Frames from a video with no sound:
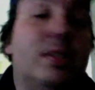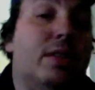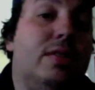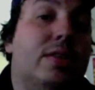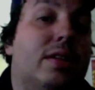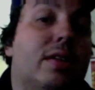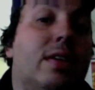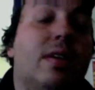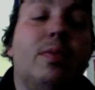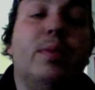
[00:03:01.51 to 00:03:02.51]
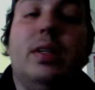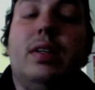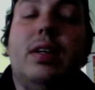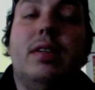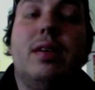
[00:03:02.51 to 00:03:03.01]
because it's anti-government and
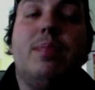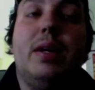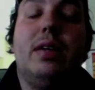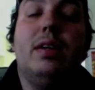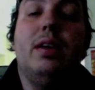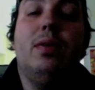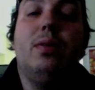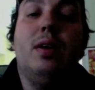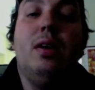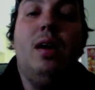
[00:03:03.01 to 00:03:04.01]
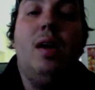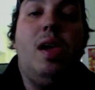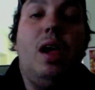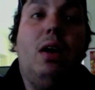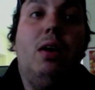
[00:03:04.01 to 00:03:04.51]
anti-bailout.
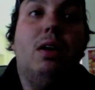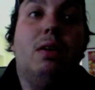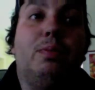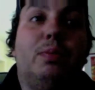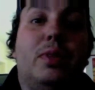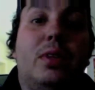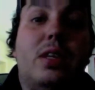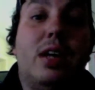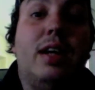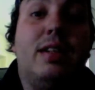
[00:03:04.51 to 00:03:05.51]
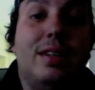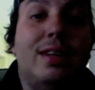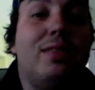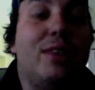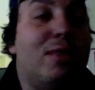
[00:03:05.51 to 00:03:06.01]
The idea
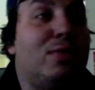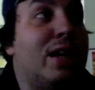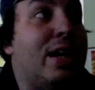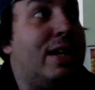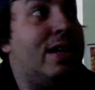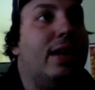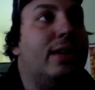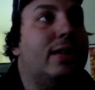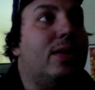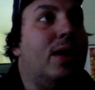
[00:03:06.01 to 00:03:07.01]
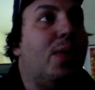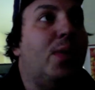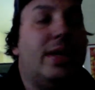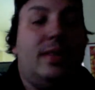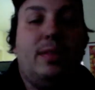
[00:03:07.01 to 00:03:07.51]
of Alfred Adask, I
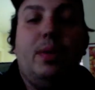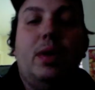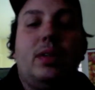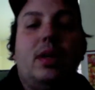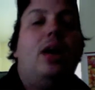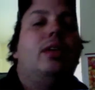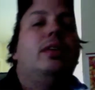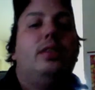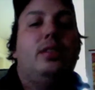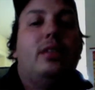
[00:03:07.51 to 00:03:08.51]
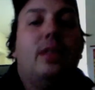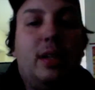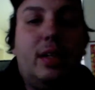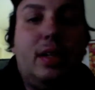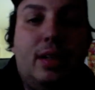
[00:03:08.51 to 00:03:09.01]
went to Bard College,
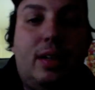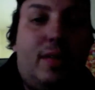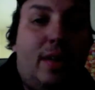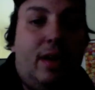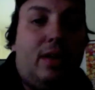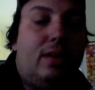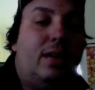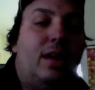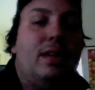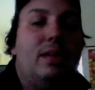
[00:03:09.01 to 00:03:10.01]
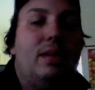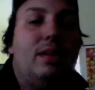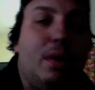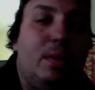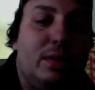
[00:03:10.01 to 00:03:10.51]
and a lot of these people
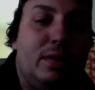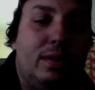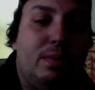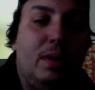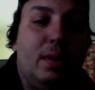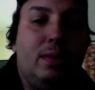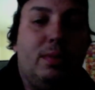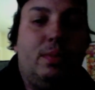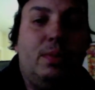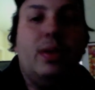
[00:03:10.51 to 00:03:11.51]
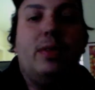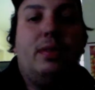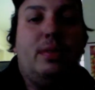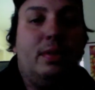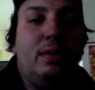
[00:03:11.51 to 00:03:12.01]
I went to Bard with,
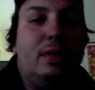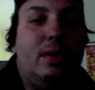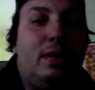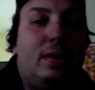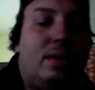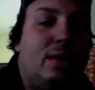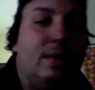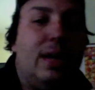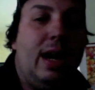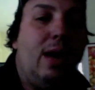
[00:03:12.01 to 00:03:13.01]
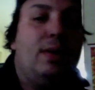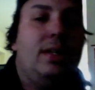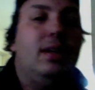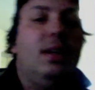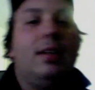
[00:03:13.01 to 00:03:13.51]
they're now
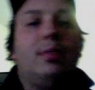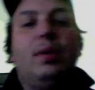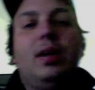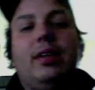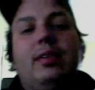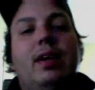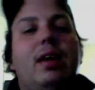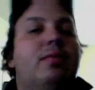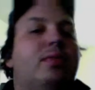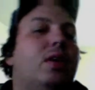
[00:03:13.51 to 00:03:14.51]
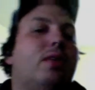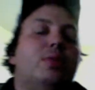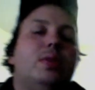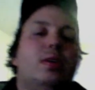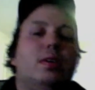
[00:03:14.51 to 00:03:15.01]
in Occupy. They're now involved
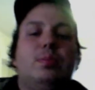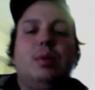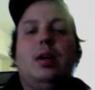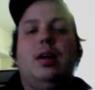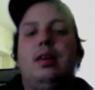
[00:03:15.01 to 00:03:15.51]
with Occupy,